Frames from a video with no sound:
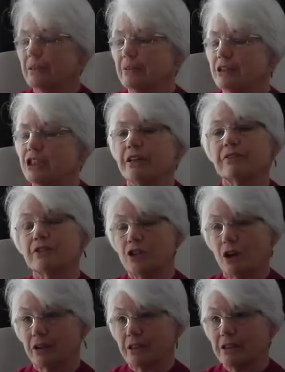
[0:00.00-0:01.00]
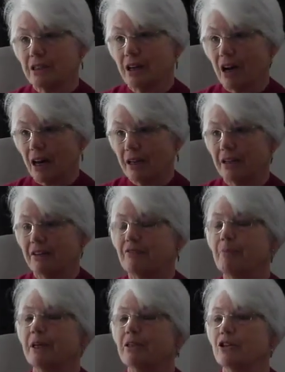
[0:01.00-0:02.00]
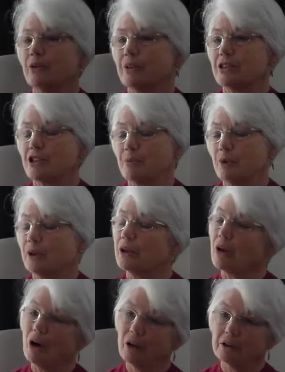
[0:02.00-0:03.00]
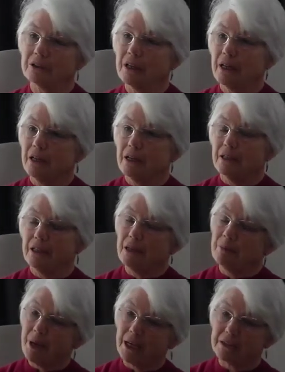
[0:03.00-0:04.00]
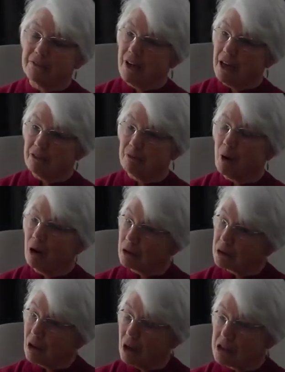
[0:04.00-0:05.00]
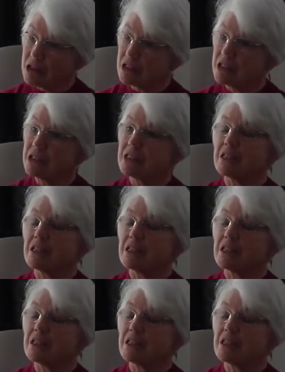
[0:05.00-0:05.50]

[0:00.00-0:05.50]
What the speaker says: Jennifer Doggett and I have been doing some work on the impact of out-of-pocket costs.